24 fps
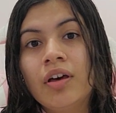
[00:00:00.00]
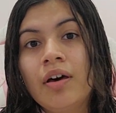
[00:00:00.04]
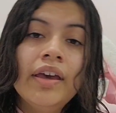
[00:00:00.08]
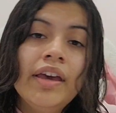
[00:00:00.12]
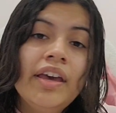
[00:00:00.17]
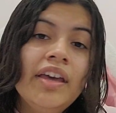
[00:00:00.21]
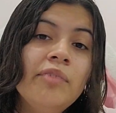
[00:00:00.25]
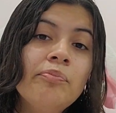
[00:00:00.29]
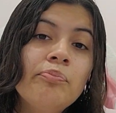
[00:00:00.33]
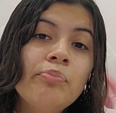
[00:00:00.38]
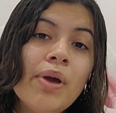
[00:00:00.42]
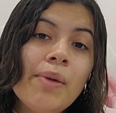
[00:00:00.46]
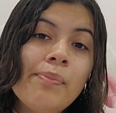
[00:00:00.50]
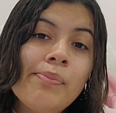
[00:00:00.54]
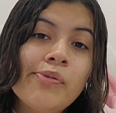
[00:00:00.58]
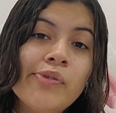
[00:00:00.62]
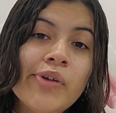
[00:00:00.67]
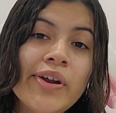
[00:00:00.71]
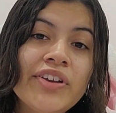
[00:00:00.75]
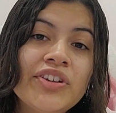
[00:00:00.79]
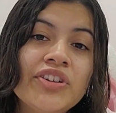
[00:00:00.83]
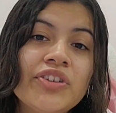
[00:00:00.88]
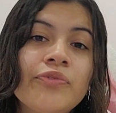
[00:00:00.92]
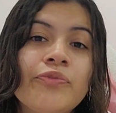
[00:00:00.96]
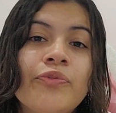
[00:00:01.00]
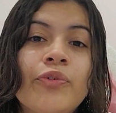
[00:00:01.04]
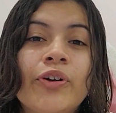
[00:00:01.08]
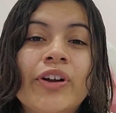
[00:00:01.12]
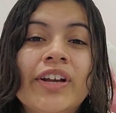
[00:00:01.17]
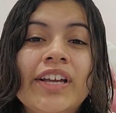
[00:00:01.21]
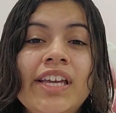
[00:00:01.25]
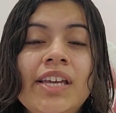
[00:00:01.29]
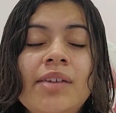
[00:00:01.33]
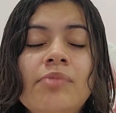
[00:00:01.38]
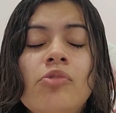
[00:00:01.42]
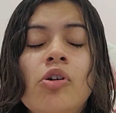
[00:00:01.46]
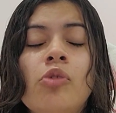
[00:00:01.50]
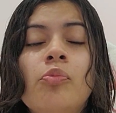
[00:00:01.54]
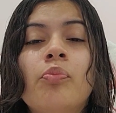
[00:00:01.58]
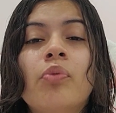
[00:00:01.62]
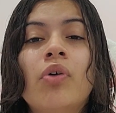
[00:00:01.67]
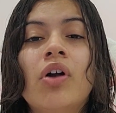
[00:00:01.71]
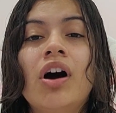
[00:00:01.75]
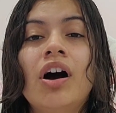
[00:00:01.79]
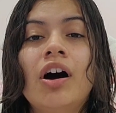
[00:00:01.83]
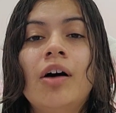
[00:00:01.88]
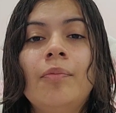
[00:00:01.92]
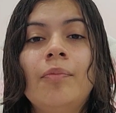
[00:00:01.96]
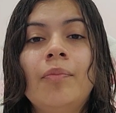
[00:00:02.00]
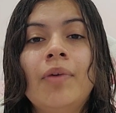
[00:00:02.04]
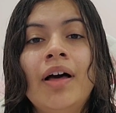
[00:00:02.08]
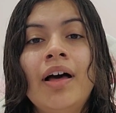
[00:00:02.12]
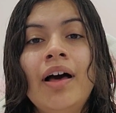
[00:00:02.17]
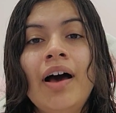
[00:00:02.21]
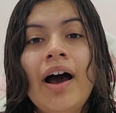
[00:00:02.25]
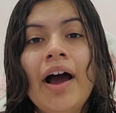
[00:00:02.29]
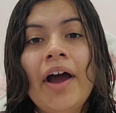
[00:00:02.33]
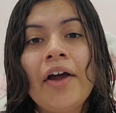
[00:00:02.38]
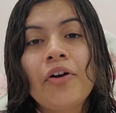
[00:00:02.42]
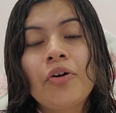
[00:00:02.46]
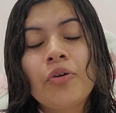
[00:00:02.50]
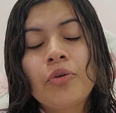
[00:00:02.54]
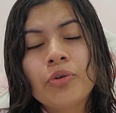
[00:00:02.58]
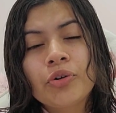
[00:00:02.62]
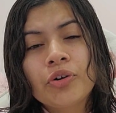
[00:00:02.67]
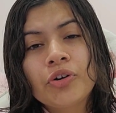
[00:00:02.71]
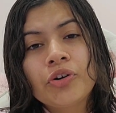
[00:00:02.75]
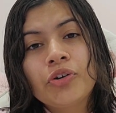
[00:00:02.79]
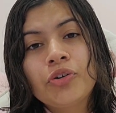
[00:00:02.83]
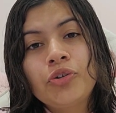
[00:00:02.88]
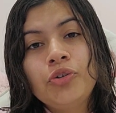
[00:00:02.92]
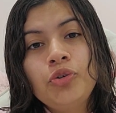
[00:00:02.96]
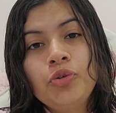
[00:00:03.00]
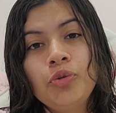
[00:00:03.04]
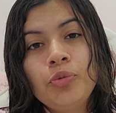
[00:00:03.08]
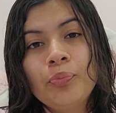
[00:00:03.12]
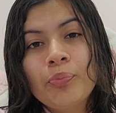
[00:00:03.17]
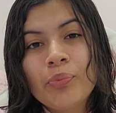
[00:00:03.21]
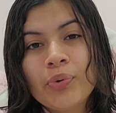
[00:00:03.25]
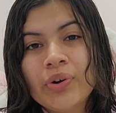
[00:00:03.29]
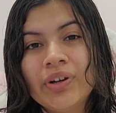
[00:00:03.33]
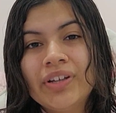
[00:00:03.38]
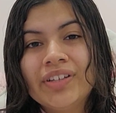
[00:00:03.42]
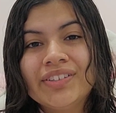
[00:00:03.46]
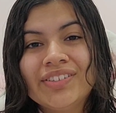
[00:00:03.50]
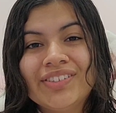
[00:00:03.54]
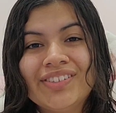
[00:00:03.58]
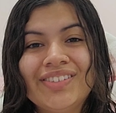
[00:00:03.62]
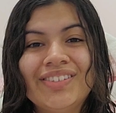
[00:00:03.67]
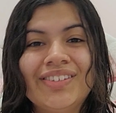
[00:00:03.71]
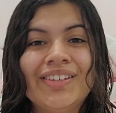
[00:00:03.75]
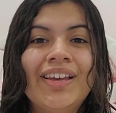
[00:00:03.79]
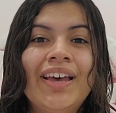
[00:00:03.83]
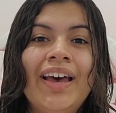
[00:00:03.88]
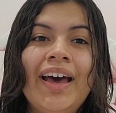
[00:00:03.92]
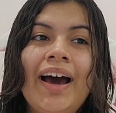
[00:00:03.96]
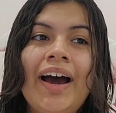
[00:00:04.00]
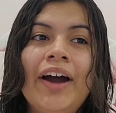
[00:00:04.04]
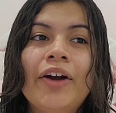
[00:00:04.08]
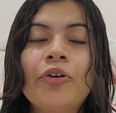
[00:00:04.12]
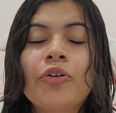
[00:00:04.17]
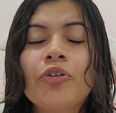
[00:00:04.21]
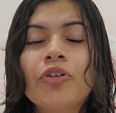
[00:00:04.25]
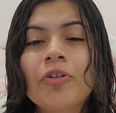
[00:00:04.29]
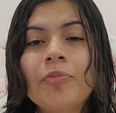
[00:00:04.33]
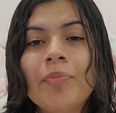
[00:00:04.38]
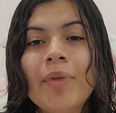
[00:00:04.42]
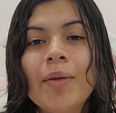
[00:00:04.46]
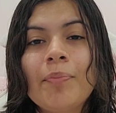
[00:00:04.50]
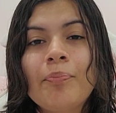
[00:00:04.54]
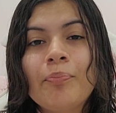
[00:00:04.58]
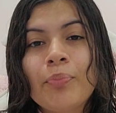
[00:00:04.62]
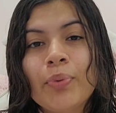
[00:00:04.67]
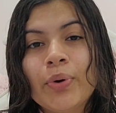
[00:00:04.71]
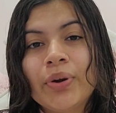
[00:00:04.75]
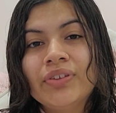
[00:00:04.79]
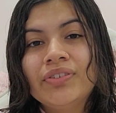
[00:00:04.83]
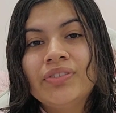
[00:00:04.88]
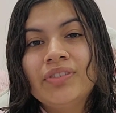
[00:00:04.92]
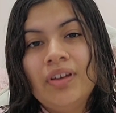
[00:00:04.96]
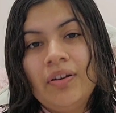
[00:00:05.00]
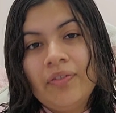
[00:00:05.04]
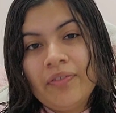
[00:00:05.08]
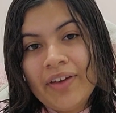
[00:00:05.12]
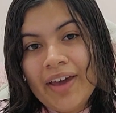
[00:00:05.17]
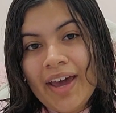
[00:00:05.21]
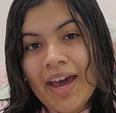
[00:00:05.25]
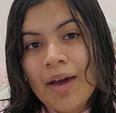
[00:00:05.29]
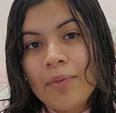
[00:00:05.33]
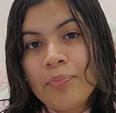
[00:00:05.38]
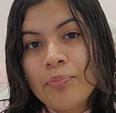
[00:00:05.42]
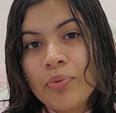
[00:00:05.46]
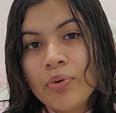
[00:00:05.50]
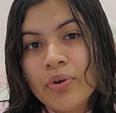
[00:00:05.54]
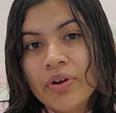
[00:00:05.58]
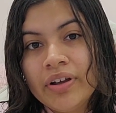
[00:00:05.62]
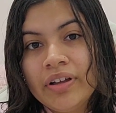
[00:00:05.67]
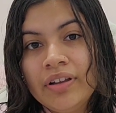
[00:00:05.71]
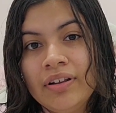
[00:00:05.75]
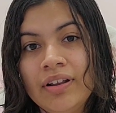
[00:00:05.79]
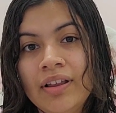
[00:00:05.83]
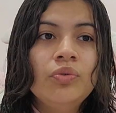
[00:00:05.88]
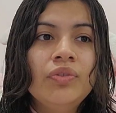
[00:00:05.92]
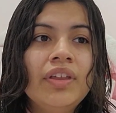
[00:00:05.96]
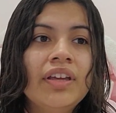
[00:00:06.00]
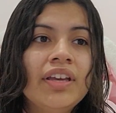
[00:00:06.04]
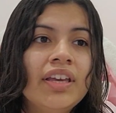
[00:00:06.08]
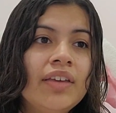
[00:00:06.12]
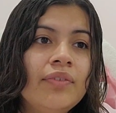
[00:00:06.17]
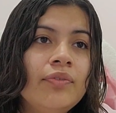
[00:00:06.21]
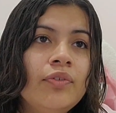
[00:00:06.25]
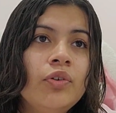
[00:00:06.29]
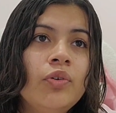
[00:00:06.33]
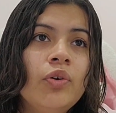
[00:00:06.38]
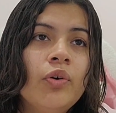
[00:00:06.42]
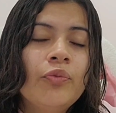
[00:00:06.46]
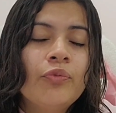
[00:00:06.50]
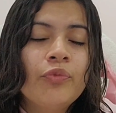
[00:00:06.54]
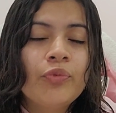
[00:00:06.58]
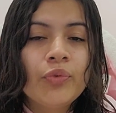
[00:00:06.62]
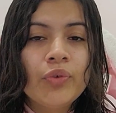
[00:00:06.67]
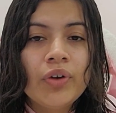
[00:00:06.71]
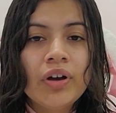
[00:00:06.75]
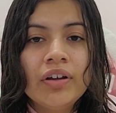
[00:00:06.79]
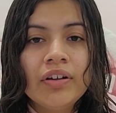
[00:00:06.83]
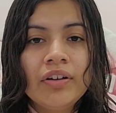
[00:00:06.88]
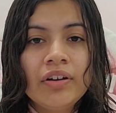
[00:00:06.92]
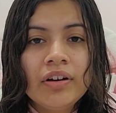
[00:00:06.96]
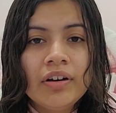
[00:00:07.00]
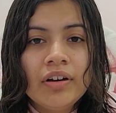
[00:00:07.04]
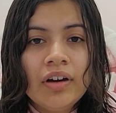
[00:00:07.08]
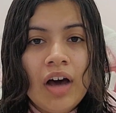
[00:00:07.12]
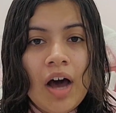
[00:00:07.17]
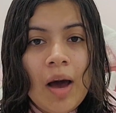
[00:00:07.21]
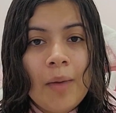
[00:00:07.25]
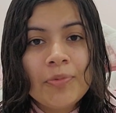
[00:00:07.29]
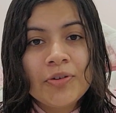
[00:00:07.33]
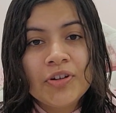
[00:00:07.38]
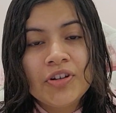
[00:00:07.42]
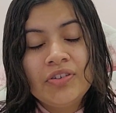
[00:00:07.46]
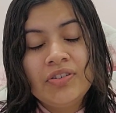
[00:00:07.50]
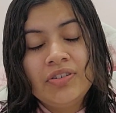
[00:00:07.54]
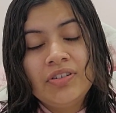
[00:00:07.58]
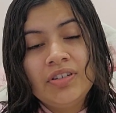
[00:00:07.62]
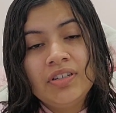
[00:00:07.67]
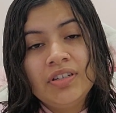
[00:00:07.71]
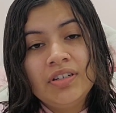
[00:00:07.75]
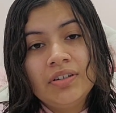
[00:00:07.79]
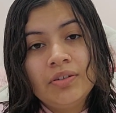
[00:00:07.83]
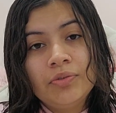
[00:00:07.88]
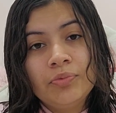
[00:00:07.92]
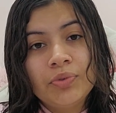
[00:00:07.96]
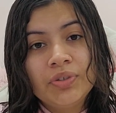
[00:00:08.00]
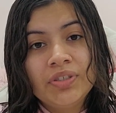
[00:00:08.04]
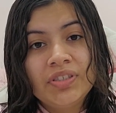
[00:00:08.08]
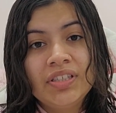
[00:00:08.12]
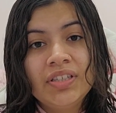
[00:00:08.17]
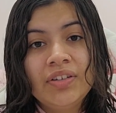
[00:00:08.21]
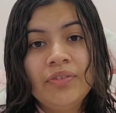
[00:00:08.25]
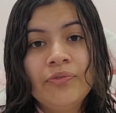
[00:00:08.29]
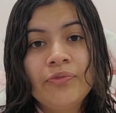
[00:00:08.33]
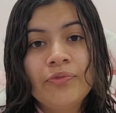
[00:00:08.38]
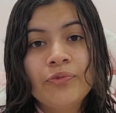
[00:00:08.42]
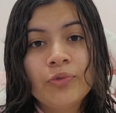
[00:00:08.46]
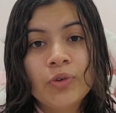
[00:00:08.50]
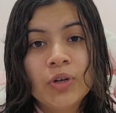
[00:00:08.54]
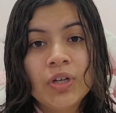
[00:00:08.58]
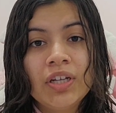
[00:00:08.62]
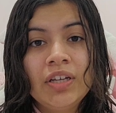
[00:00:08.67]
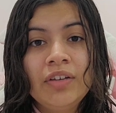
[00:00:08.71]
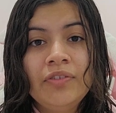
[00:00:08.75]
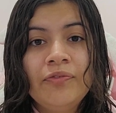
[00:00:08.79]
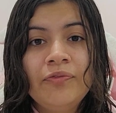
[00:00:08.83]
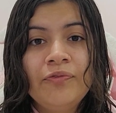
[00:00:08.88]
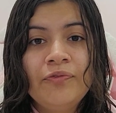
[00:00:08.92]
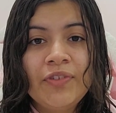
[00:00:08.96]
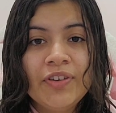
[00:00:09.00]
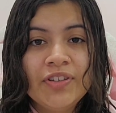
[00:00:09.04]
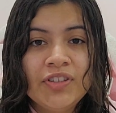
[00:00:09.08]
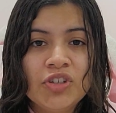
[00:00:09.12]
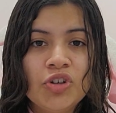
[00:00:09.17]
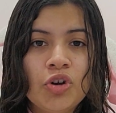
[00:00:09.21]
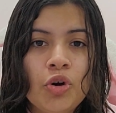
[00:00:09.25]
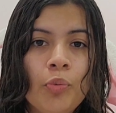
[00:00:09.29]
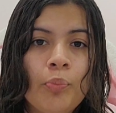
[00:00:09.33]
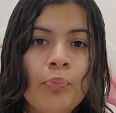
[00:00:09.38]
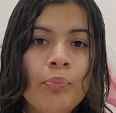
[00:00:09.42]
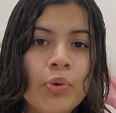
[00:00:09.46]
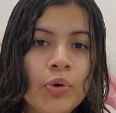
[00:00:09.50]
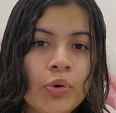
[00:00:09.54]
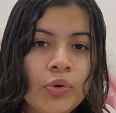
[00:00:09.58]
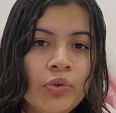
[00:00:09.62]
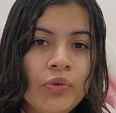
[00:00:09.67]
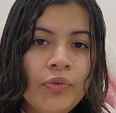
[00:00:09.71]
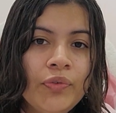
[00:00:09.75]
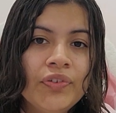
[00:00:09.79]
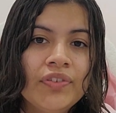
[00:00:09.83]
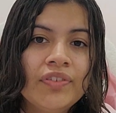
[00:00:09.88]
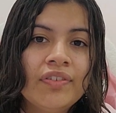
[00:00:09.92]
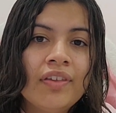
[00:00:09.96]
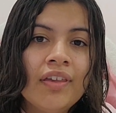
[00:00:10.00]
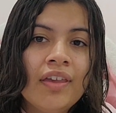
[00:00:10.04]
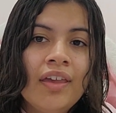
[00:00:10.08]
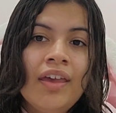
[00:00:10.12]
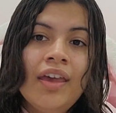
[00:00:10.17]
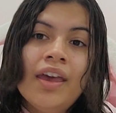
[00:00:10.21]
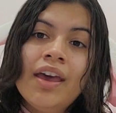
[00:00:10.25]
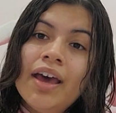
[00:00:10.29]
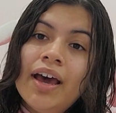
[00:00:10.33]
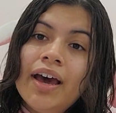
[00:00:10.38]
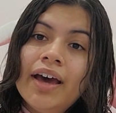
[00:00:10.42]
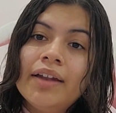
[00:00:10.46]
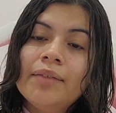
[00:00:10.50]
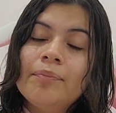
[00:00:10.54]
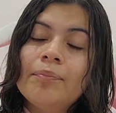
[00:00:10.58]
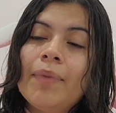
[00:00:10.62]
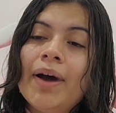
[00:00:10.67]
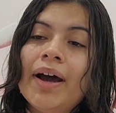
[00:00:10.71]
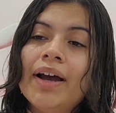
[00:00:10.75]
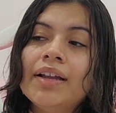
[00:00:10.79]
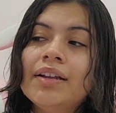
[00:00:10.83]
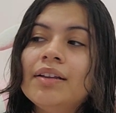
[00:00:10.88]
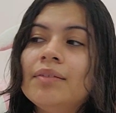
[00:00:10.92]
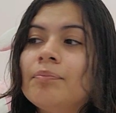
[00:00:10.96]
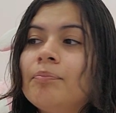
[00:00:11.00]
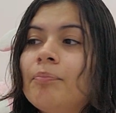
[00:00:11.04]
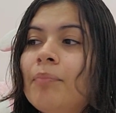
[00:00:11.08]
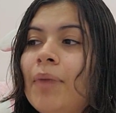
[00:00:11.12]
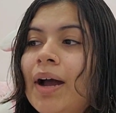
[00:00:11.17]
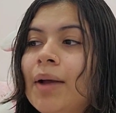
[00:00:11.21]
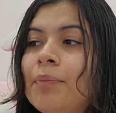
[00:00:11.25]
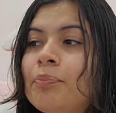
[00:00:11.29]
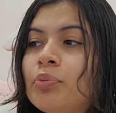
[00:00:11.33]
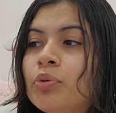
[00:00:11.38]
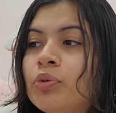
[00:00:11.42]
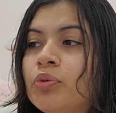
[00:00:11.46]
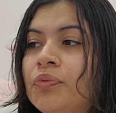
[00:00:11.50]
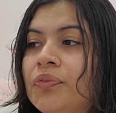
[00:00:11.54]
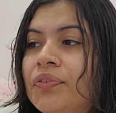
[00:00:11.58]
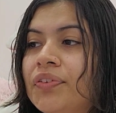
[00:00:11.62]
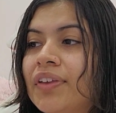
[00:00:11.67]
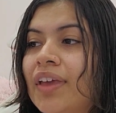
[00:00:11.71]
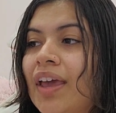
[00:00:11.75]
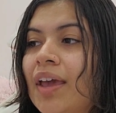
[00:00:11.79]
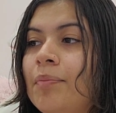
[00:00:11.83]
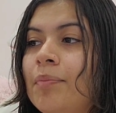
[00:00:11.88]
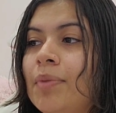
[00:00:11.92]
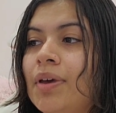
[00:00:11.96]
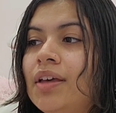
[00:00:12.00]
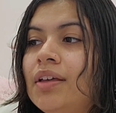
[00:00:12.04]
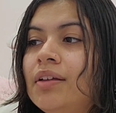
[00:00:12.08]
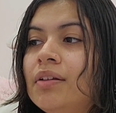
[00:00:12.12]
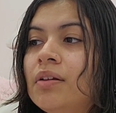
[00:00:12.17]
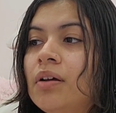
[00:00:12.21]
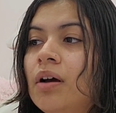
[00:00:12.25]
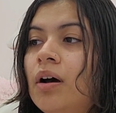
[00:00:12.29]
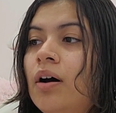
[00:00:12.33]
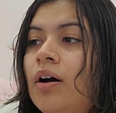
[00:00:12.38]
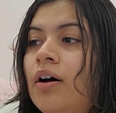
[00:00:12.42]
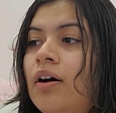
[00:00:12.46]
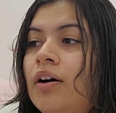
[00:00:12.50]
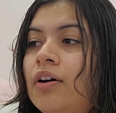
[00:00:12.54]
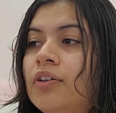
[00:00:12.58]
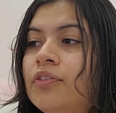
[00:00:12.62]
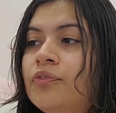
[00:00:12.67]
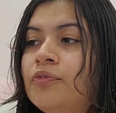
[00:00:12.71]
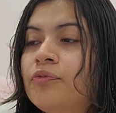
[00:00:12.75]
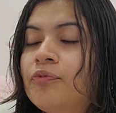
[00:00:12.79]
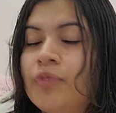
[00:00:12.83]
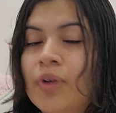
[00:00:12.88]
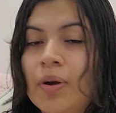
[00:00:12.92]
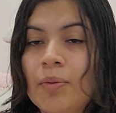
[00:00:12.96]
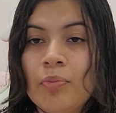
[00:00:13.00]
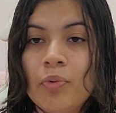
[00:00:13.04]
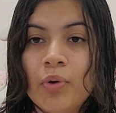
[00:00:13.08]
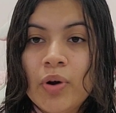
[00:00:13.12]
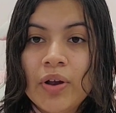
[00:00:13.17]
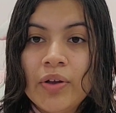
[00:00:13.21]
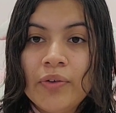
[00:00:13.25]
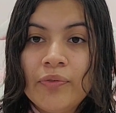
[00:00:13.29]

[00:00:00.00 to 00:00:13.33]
In preparation for Emo Prom, I ordered new prints. I ordered my prints off Cat Print. They give you a option to receive free physical proofs, and my proofs came in on February